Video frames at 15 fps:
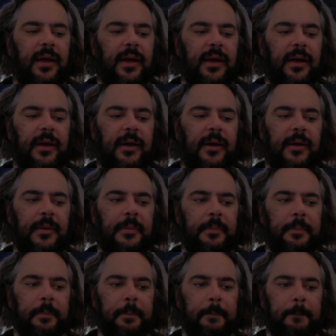And
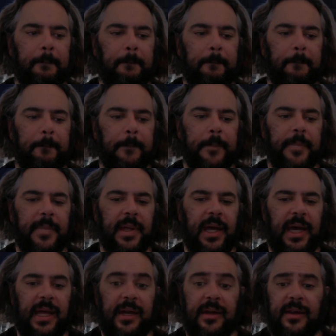
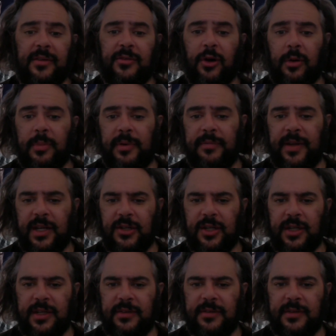it is home invasion,
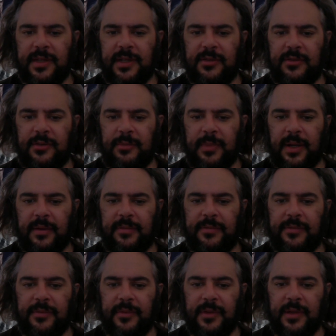as you might
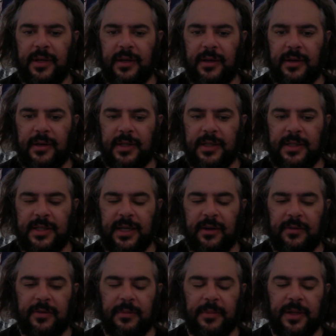can
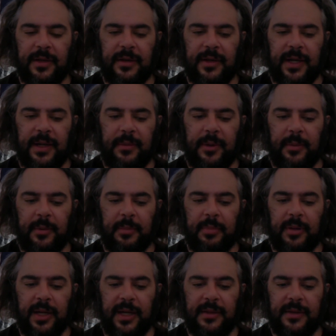tell from the IMDb
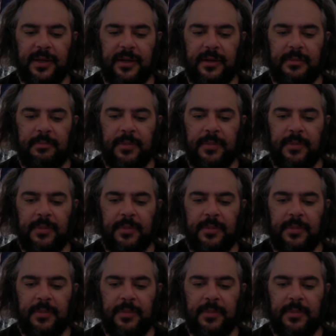plot there.